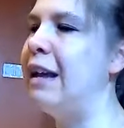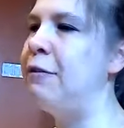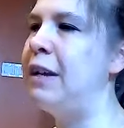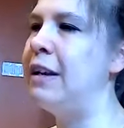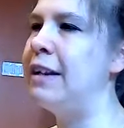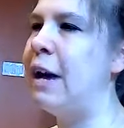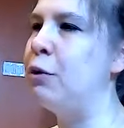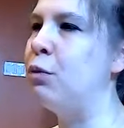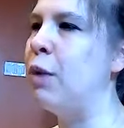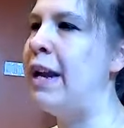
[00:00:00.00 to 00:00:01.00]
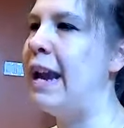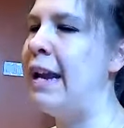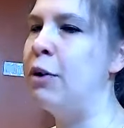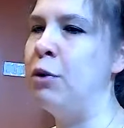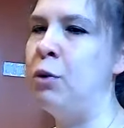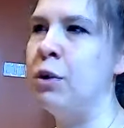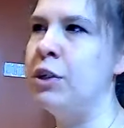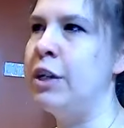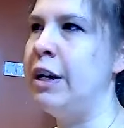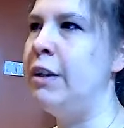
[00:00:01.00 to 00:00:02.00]
Left hand to outer right ankle or
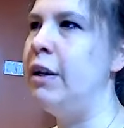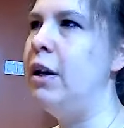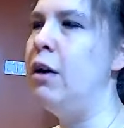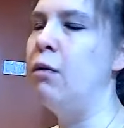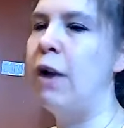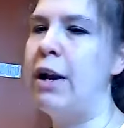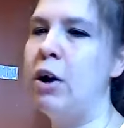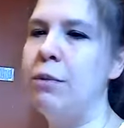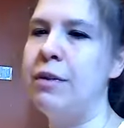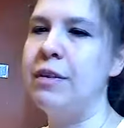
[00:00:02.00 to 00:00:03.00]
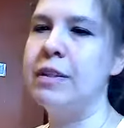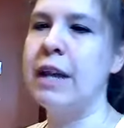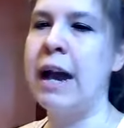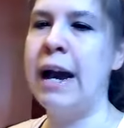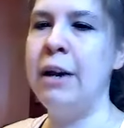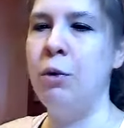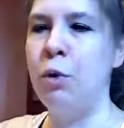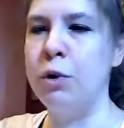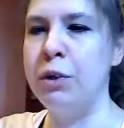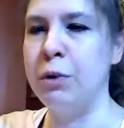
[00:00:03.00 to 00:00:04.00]
shin, right arm to the sky
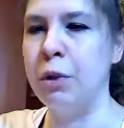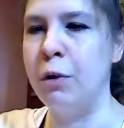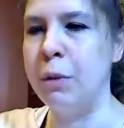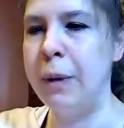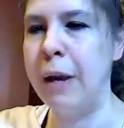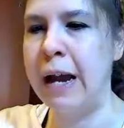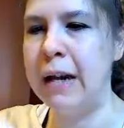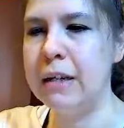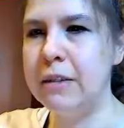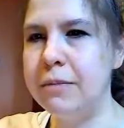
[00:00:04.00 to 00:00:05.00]
or to your lower back.